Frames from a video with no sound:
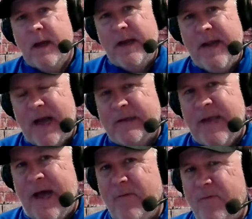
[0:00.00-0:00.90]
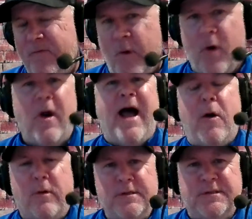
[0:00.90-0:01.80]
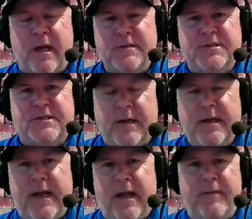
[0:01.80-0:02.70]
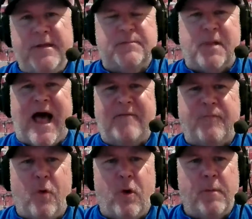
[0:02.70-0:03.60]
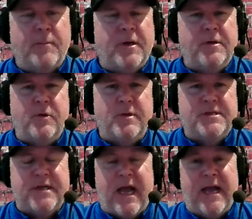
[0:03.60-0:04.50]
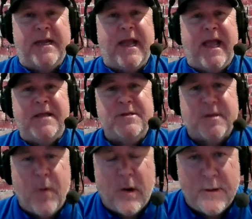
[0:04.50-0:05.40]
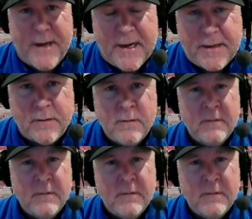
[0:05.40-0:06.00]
I knocked out 4 hours on Sunday on this platform. I'm going to do it tonight and tomorrow night.